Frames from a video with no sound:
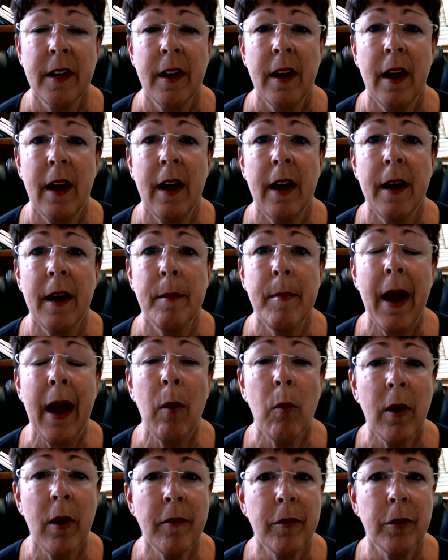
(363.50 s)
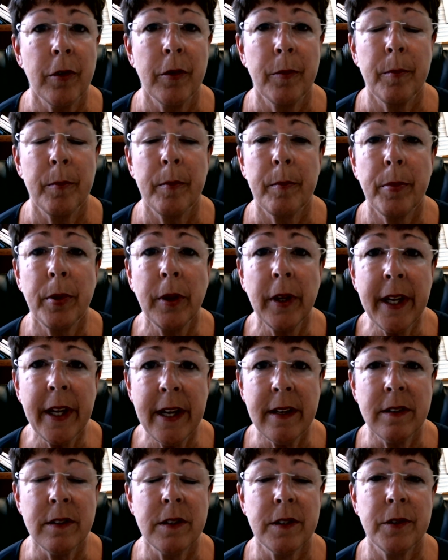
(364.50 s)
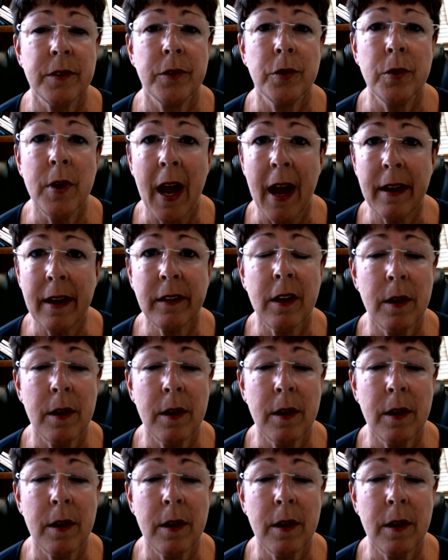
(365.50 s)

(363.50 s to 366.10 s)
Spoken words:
However, please do not